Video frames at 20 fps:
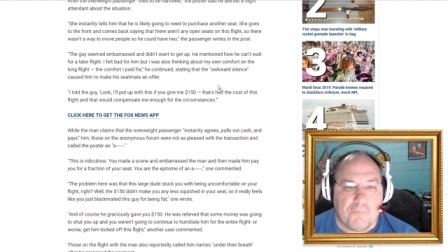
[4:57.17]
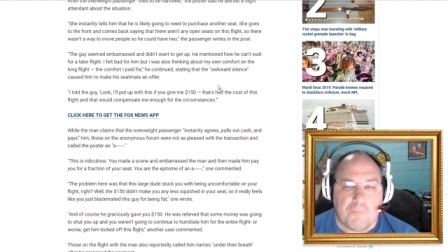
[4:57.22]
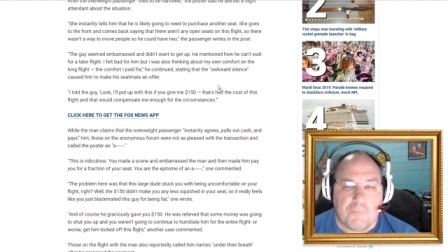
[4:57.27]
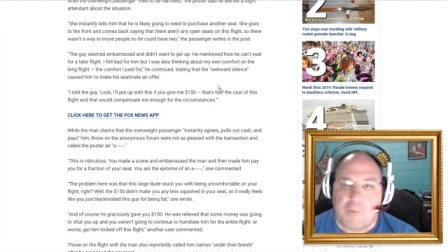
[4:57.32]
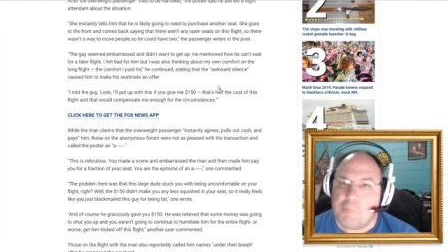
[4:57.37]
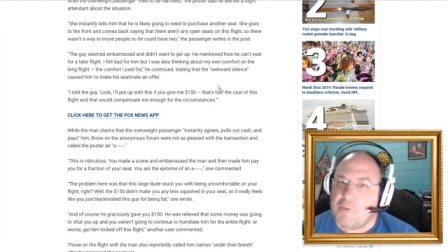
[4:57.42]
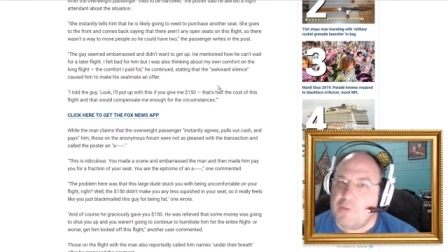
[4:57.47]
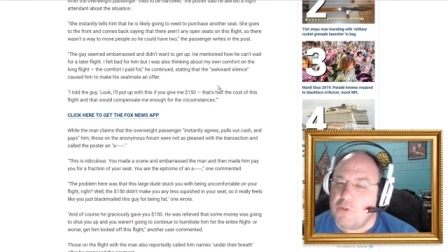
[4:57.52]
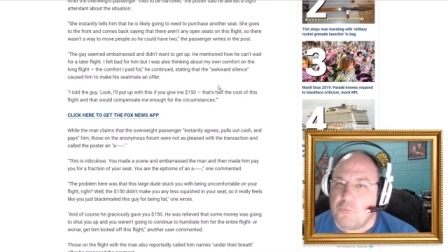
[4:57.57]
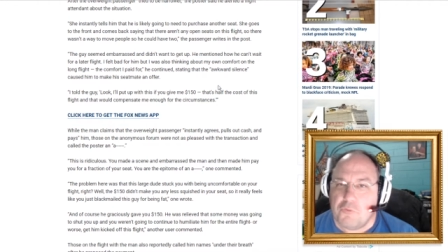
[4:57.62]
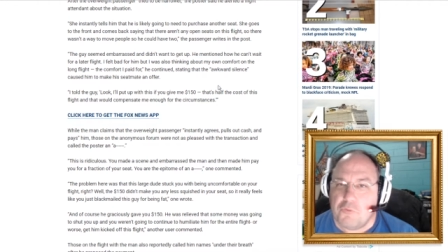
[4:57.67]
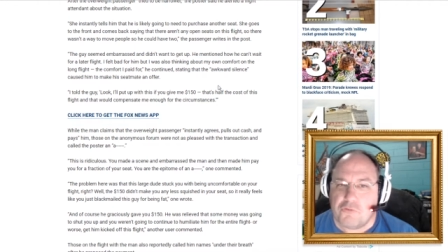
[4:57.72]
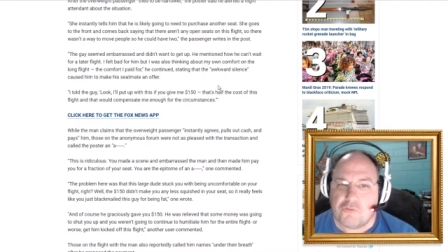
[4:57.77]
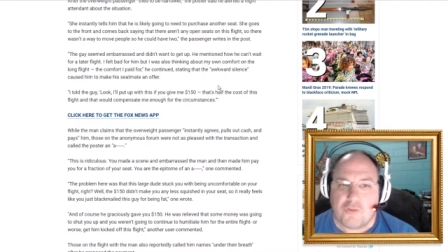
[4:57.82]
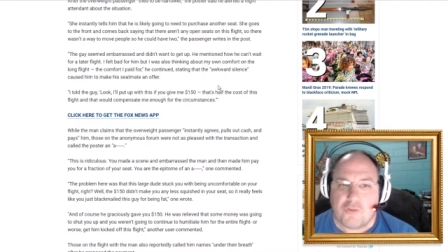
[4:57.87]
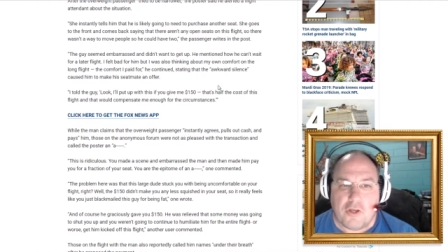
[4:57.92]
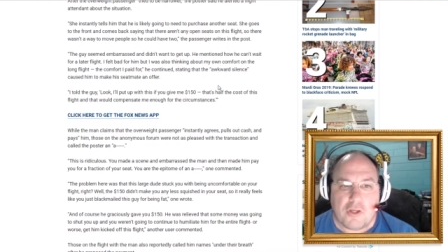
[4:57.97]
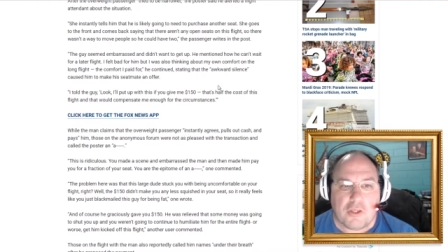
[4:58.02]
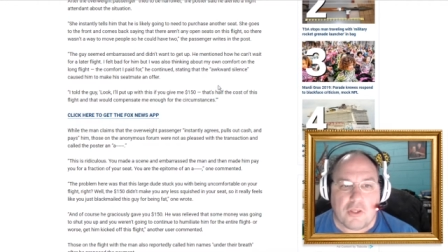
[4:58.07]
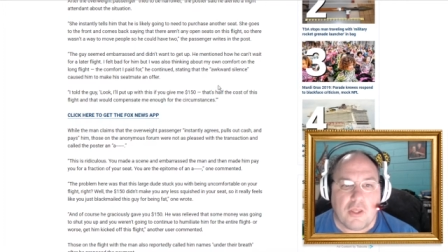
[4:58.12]
Maybe he was
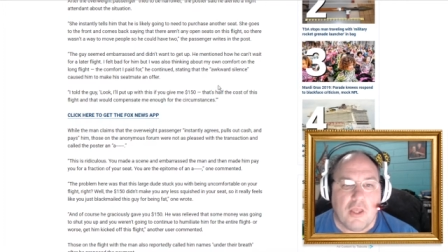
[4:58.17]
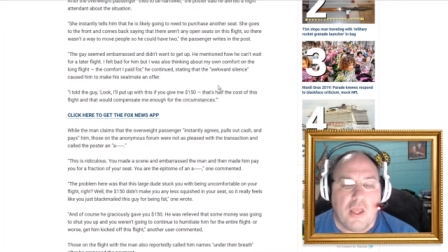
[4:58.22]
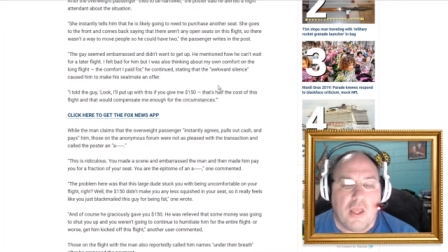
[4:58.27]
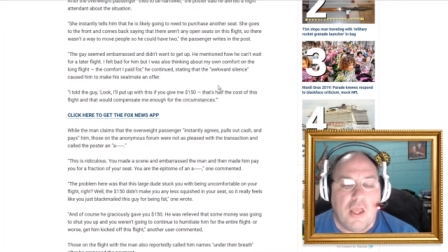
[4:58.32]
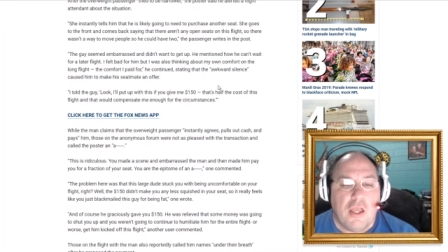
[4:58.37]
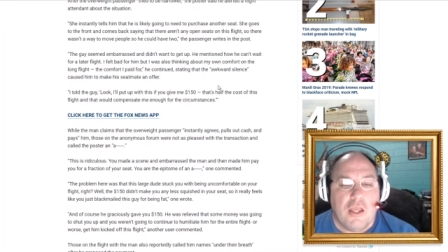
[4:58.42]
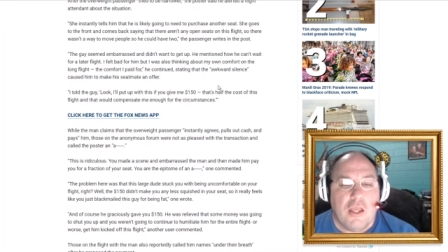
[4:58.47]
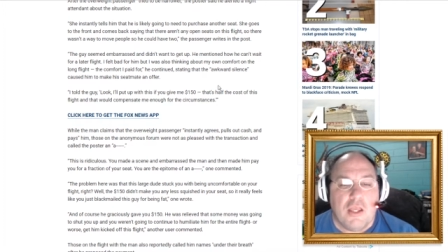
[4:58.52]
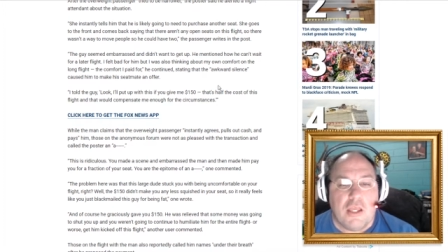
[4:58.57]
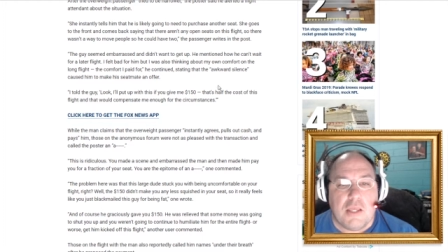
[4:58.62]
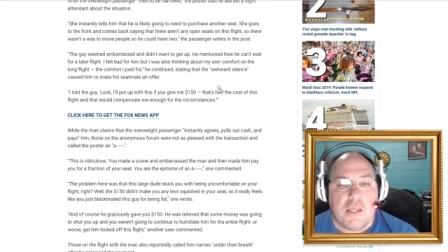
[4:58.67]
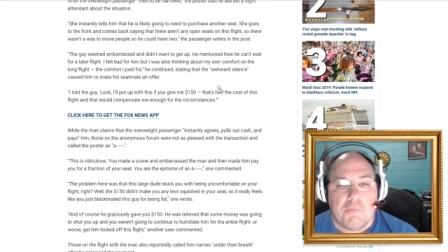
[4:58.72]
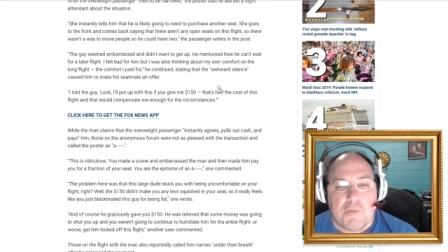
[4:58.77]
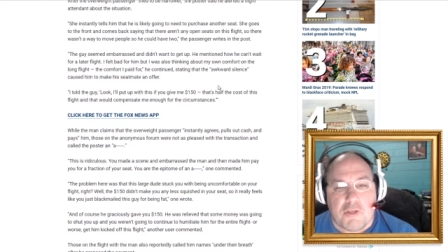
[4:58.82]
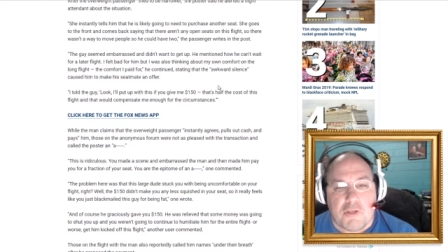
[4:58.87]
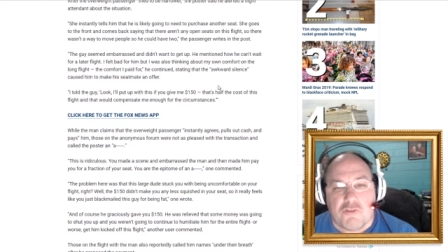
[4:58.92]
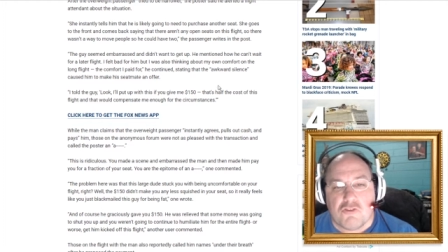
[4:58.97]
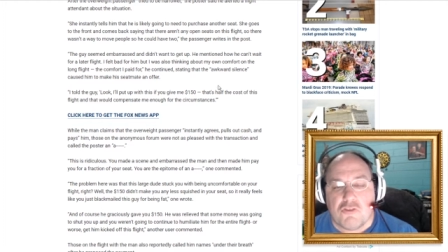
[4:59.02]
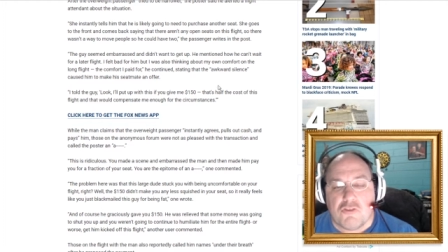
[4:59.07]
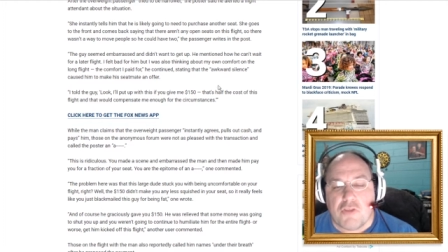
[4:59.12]
stuck. He
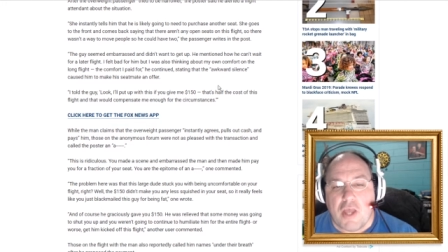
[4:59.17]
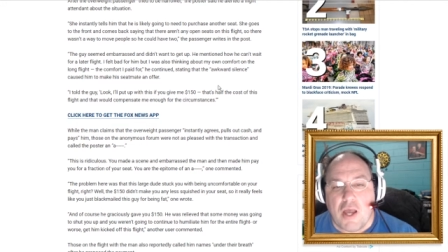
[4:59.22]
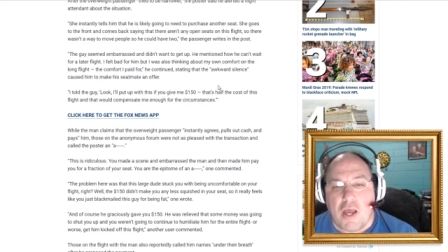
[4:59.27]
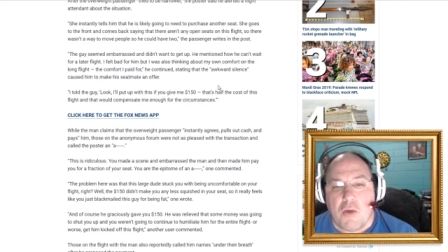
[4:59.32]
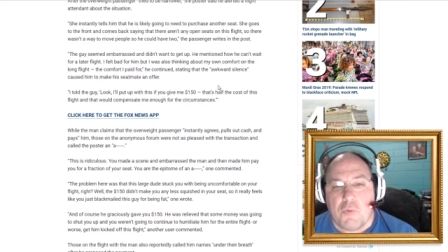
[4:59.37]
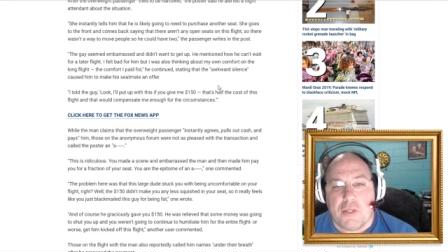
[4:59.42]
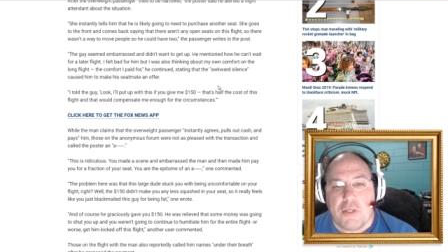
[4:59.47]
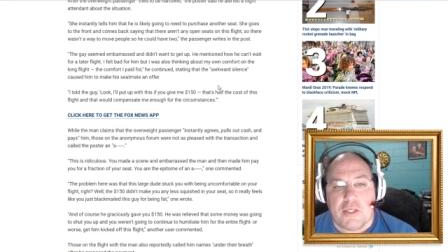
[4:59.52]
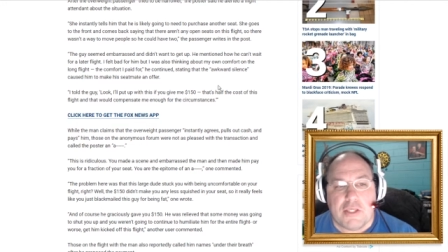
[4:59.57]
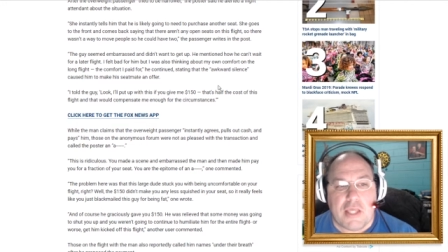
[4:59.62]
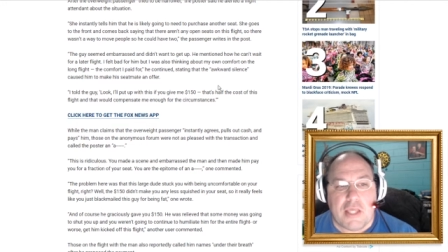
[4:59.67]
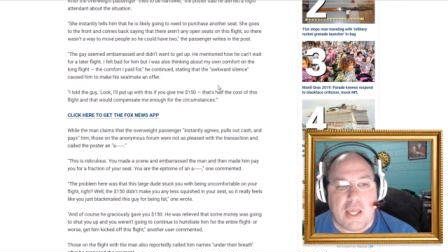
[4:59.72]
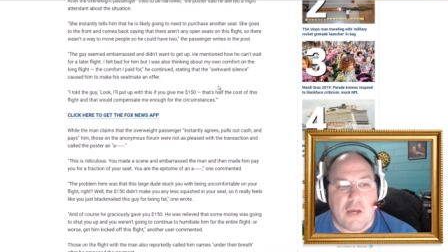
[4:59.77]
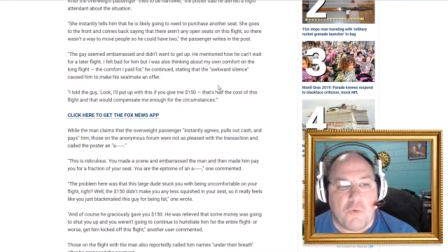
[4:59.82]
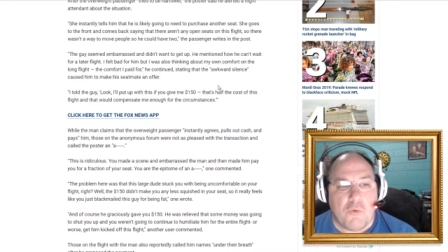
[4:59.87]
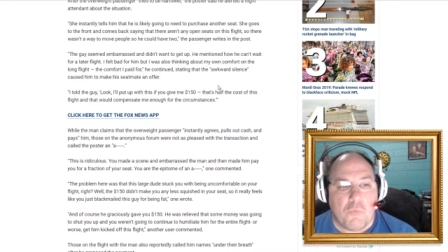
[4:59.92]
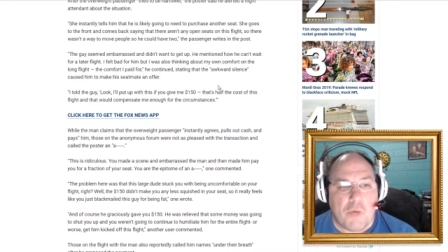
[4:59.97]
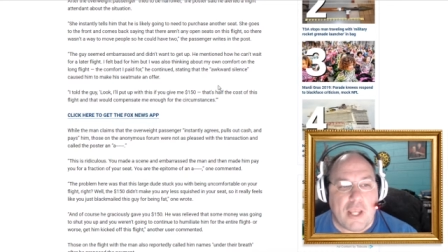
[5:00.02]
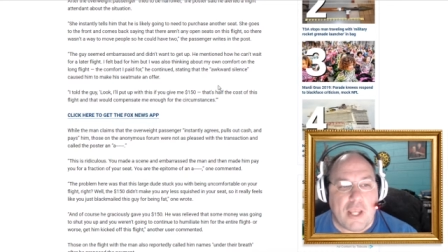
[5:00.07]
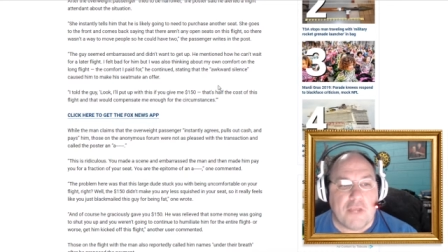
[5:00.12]
mentioned how he
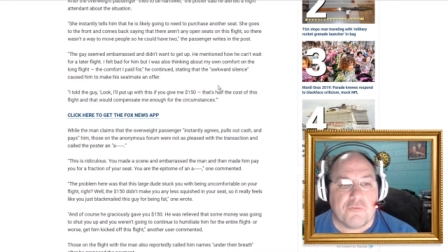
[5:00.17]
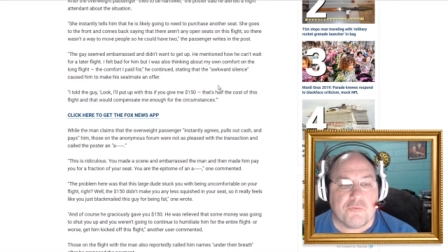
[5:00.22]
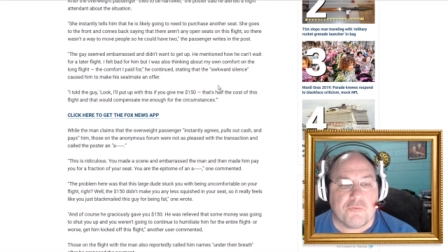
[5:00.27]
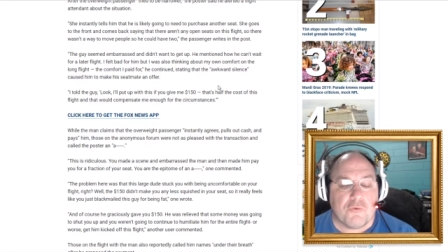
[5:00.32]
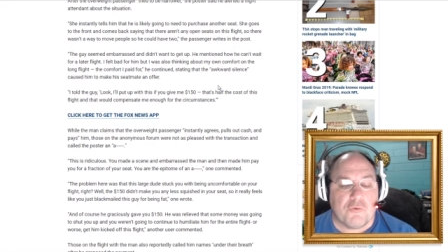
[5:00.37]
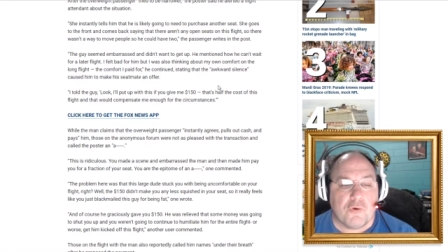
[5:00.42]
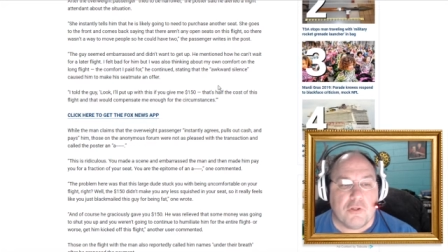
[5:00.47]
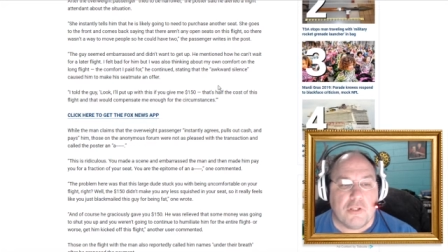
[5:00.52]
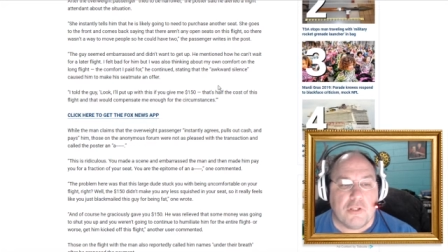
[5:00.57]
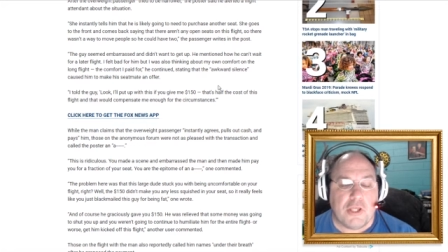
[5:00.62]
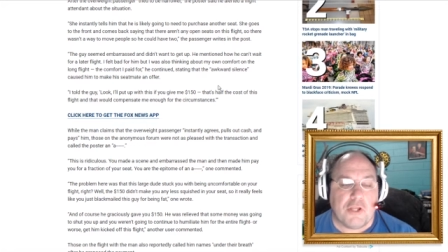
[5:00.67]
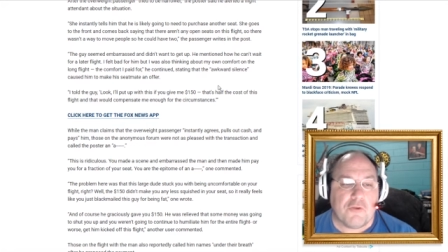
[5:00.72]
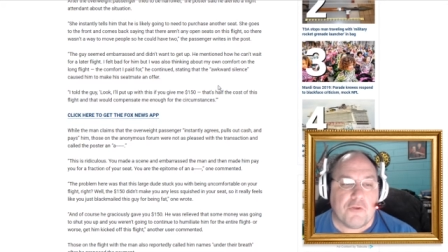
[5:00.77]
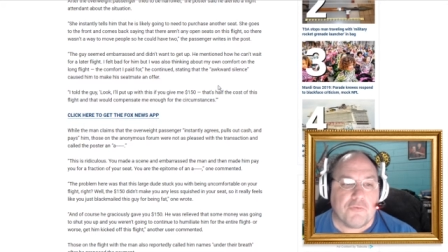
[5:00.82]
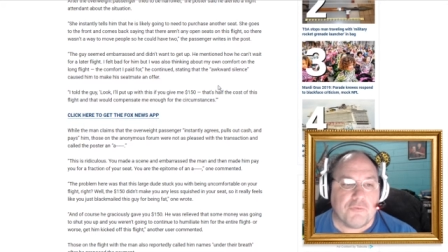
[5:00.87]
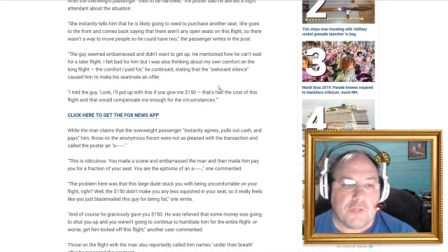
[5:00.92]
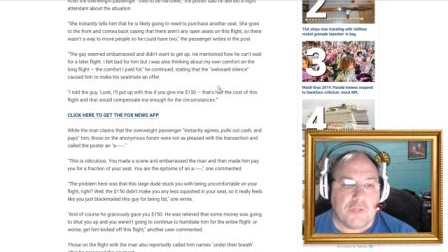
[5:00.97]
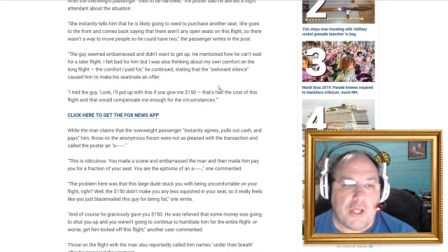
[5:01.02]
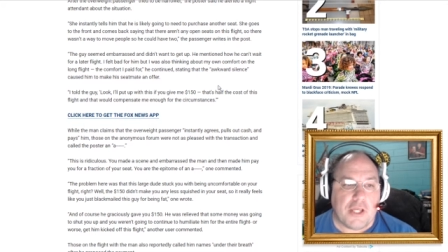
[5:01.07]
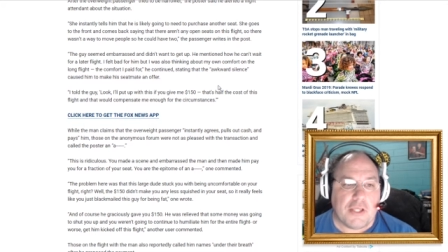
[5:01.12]
can't wait for a later
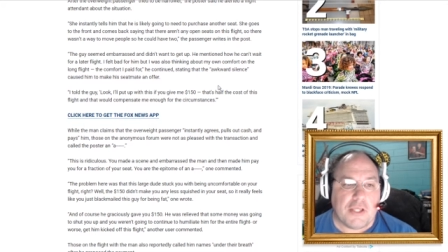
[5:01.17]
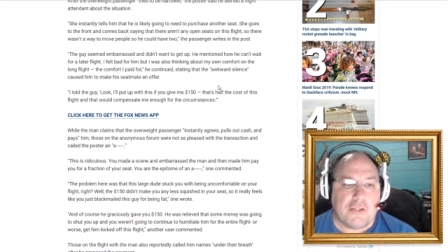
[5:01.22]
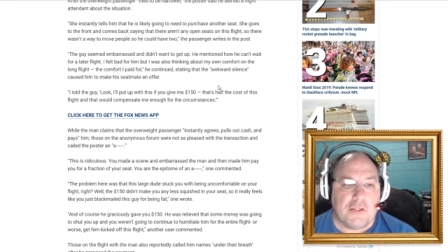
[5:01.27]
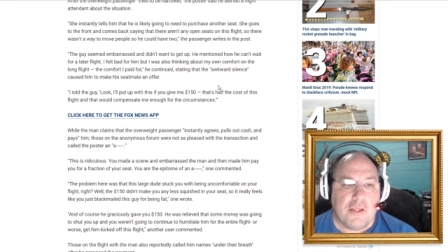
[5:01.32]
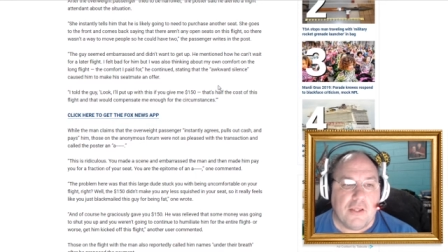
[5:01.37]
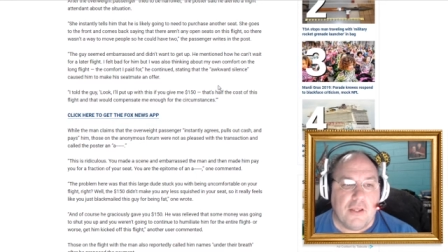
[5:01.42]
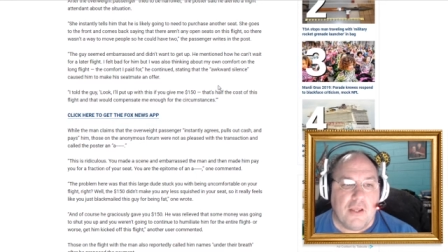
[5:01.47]
flight.